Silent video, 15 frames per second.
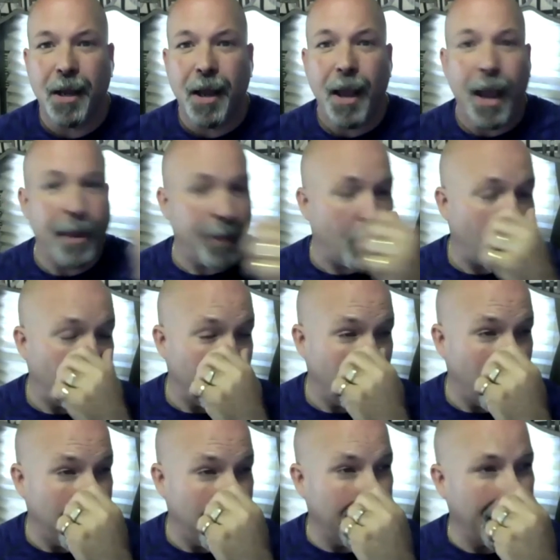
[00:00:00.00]
And they're up and
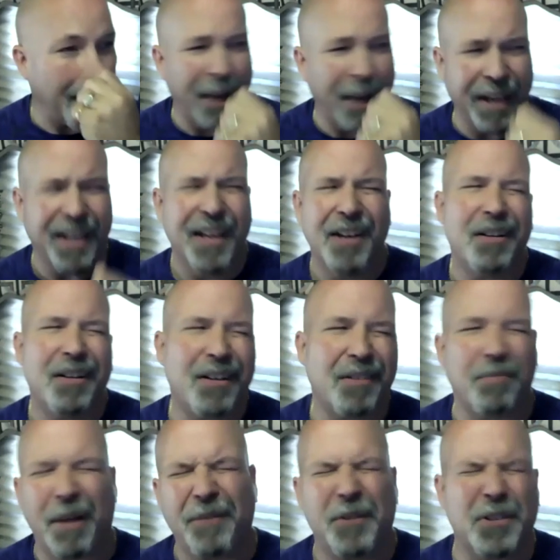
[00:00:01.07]
running. And I'm like, oh,
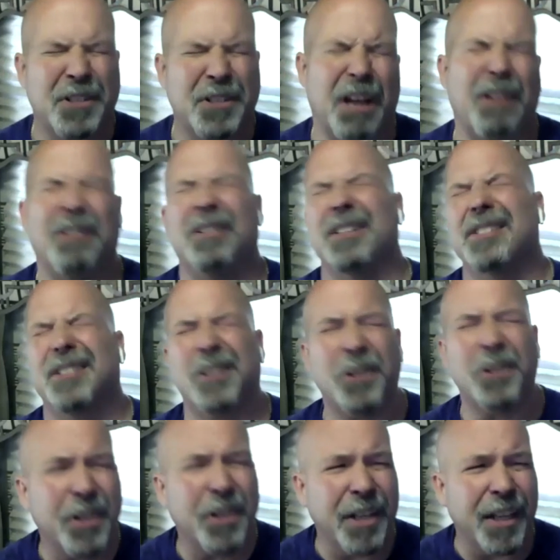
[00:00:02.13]
my first thought, oh, it's
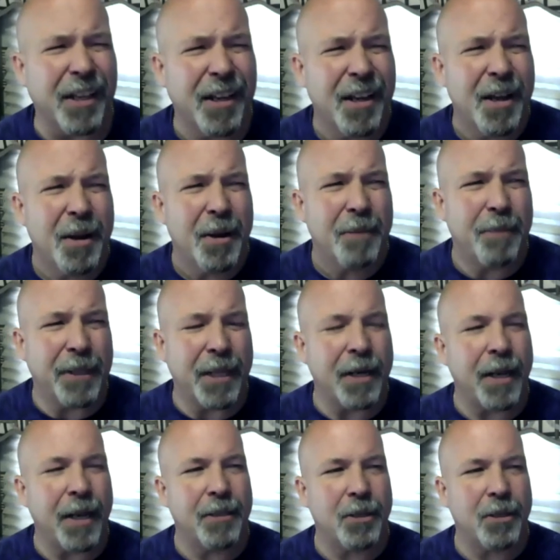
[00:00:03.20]
dirty. But then
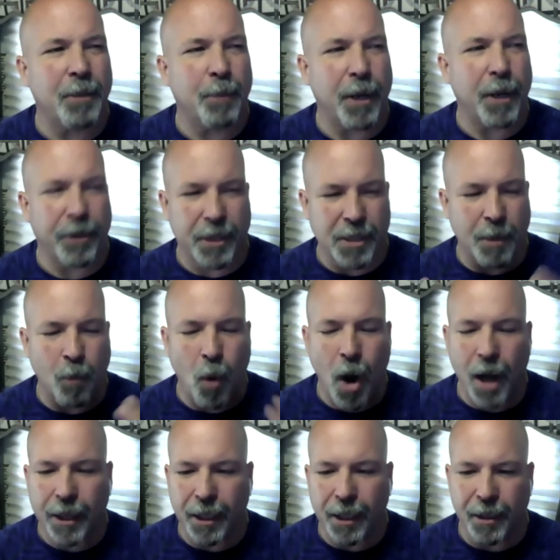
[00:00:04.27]
I took a breath because I'm
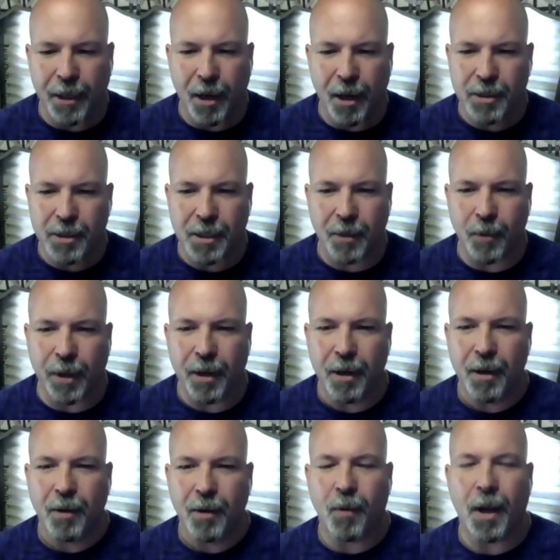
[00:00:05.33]
walking and all of a sudden I went,
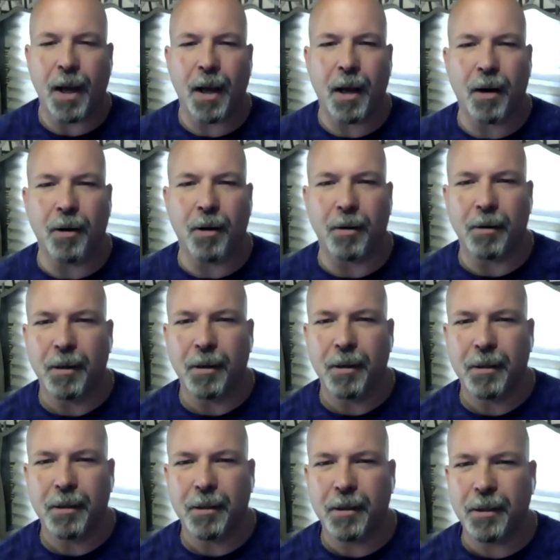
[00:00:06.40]
wow,
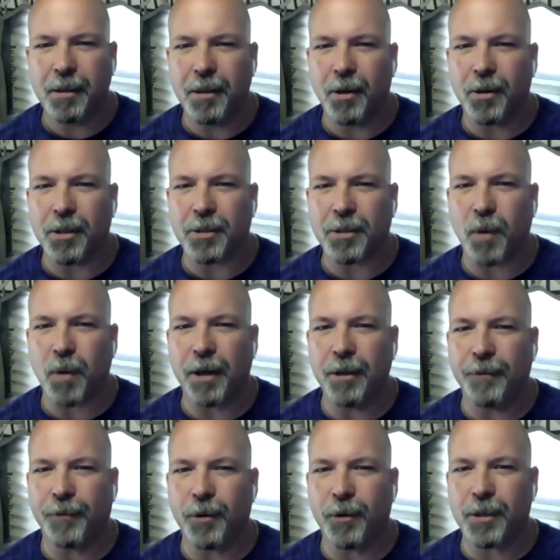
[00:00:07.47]
good notice. Why are
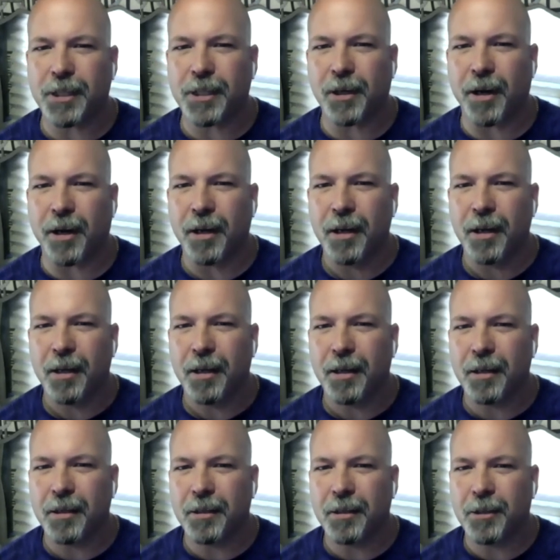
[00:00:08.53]
you focusing on
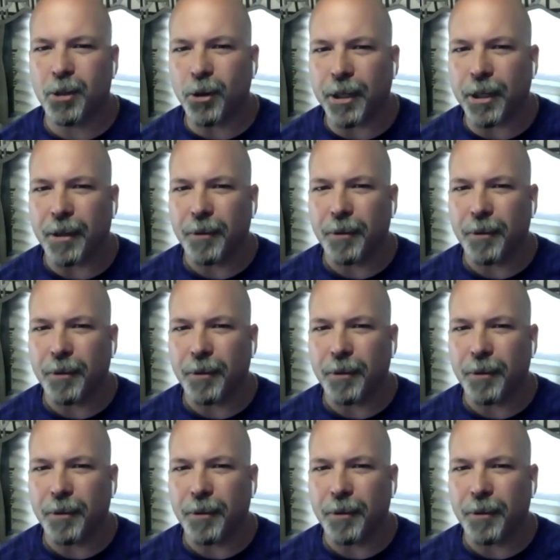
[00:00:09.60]
dirty?